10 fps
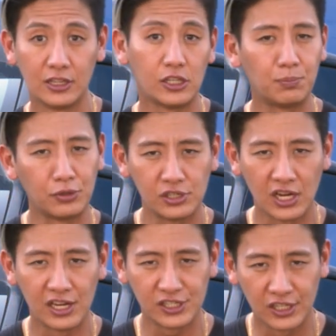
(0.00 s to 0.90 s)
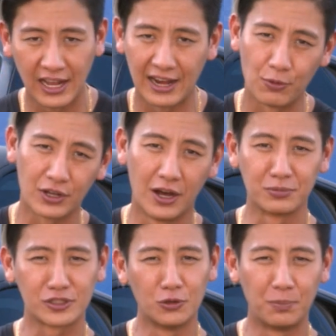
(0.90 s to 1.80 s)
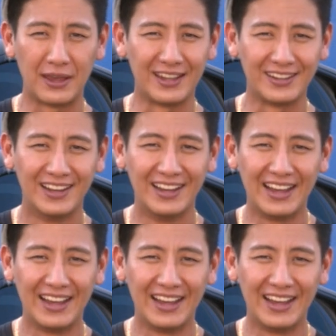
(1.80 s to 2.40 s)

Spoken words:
depreciation, and I will come swoop in,